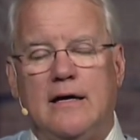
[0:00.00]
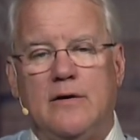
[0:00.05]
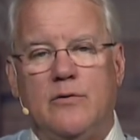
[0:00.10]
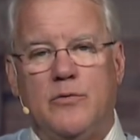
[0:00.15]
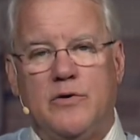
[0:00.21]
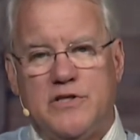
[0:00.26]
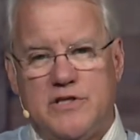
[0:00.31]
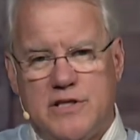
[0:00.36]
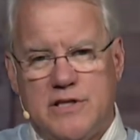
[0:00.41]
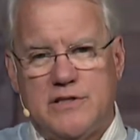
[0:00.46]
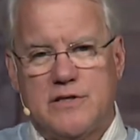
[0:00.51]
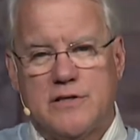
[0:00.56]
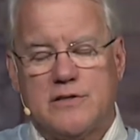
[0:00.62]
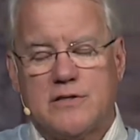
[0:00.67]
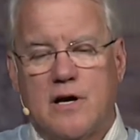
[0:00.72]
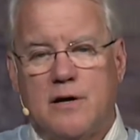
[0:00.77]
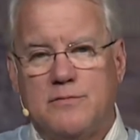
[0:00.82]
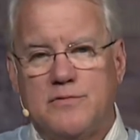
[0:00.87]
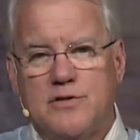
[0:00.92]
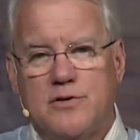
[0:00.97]
when Jesus
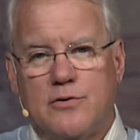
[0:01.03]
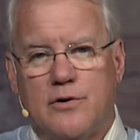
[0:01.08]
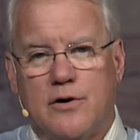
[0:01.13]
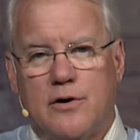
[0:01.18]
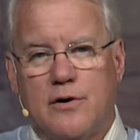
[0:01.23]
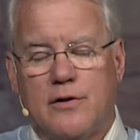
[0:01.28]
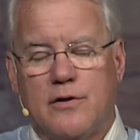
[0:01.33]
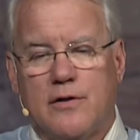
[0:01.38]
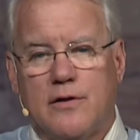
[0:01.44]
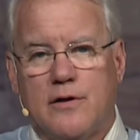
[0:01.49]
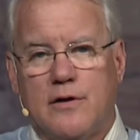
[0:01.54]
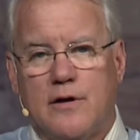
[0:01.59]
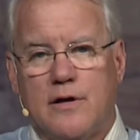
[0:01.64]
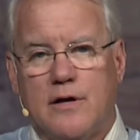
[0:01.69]
comes to earth.